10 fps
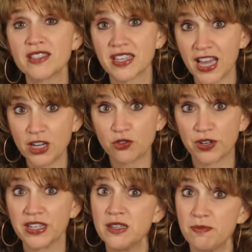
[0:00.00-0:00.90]
the
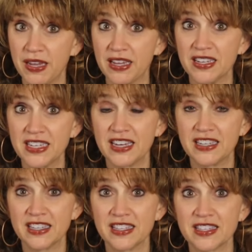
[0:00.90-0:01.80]
country to be in
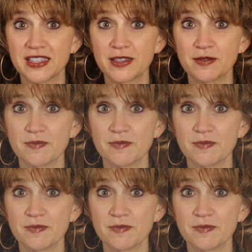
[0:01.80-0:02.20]
attendance.